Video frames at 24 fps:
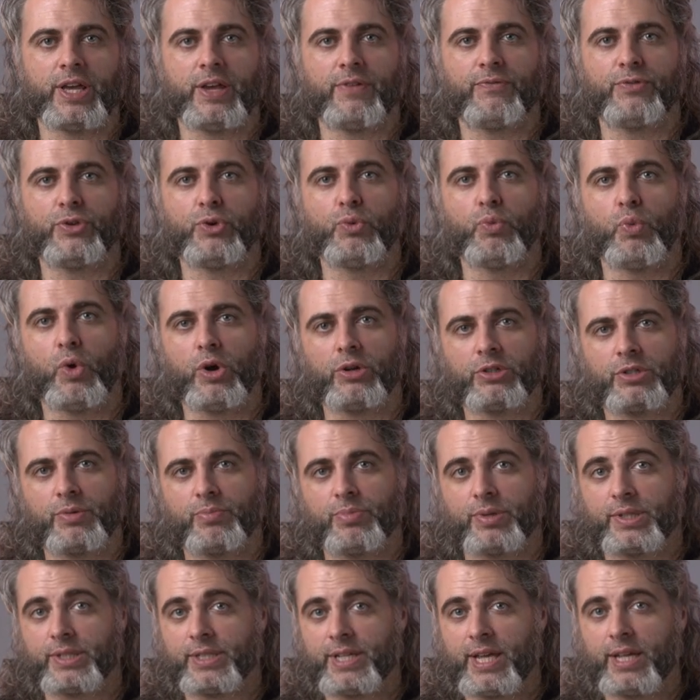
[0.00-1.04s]
if you want to
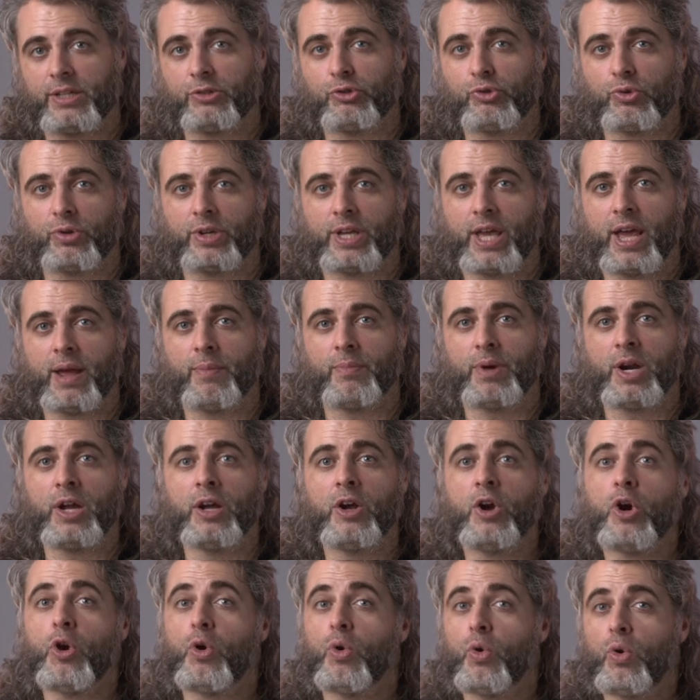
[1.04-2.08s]
protect your camera
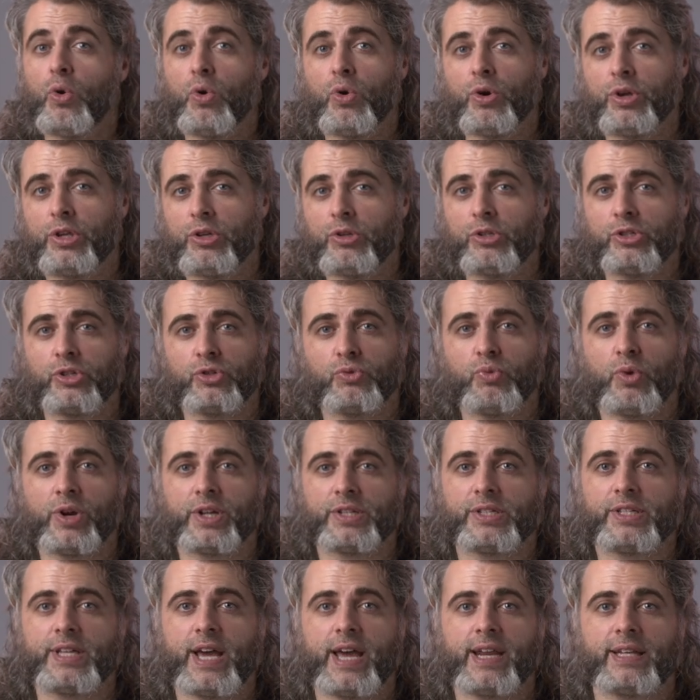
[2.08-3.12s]
or you just want
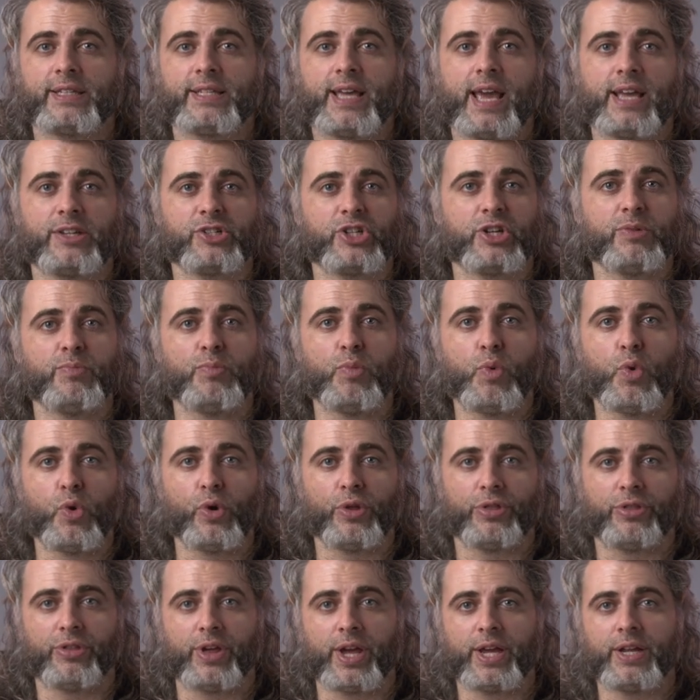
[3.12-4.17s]
to start attaching
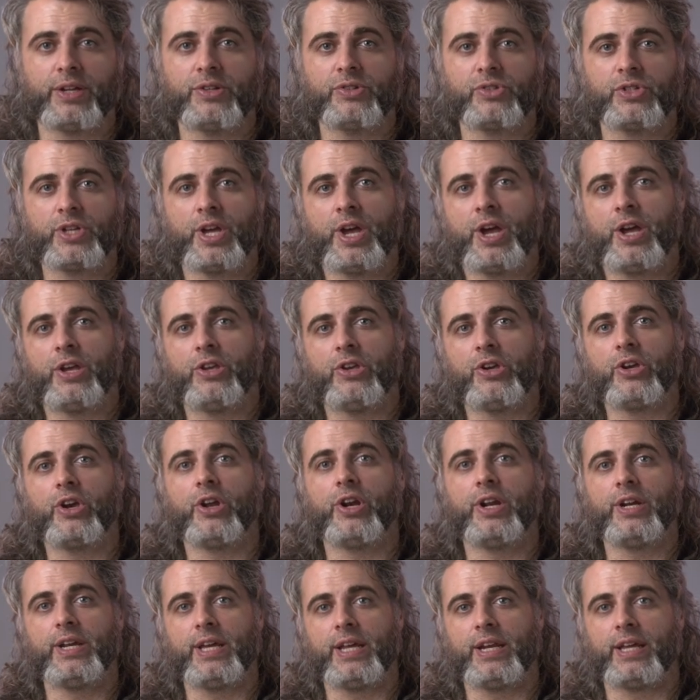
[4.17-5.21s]
more things, you're
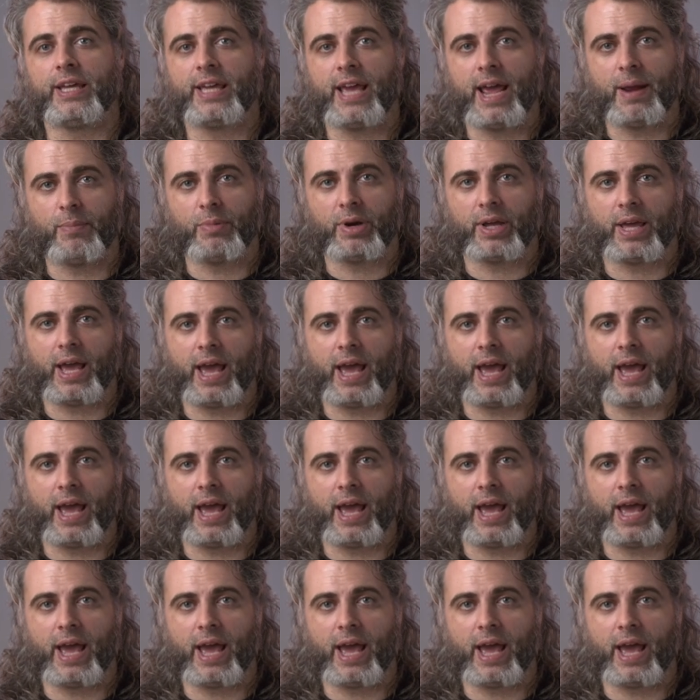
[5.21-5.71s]
going to need a camera